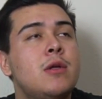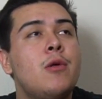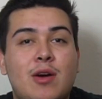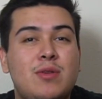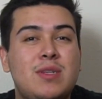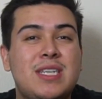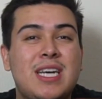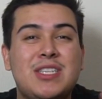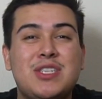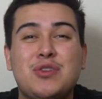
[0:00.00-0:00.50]
I
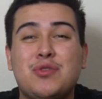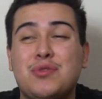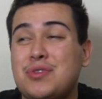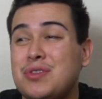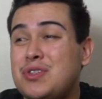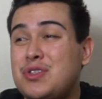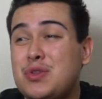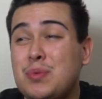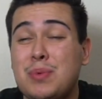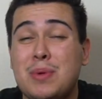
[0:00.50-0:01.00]
always had to go to
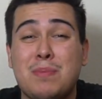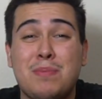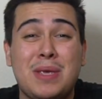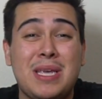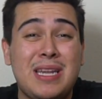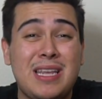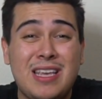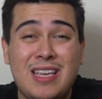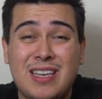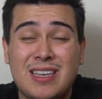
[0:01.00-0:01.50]
stupid
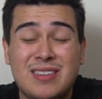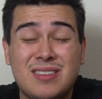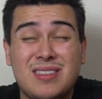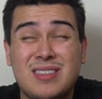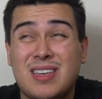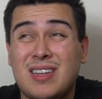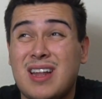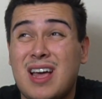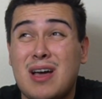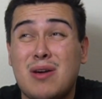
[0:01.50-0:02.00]
meetings,
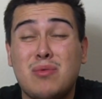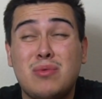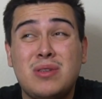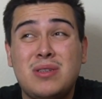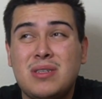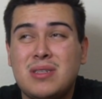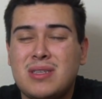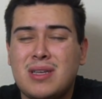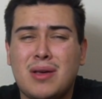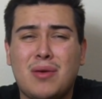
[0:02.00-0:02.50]
and I was
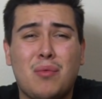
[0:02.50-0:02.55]
just like,